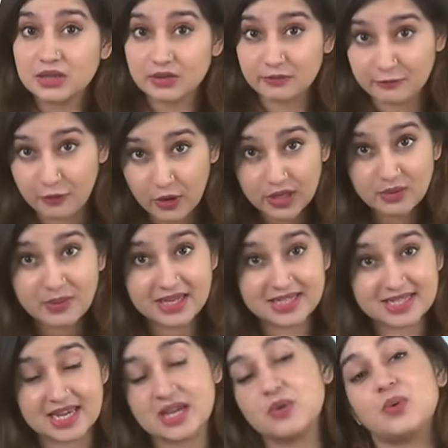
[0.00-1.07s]
The
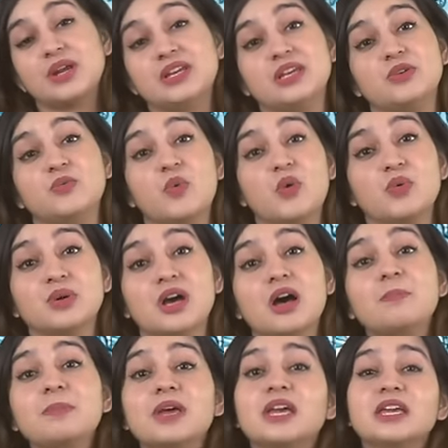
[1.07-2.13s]
following day, when he woke
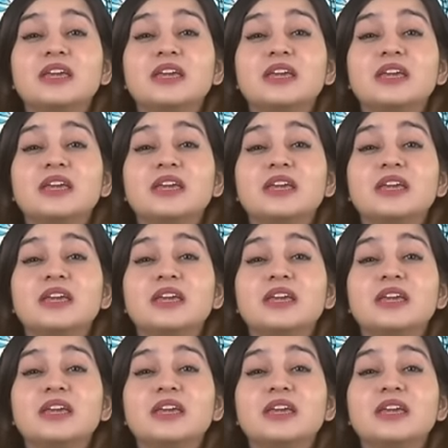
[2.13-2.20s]
up,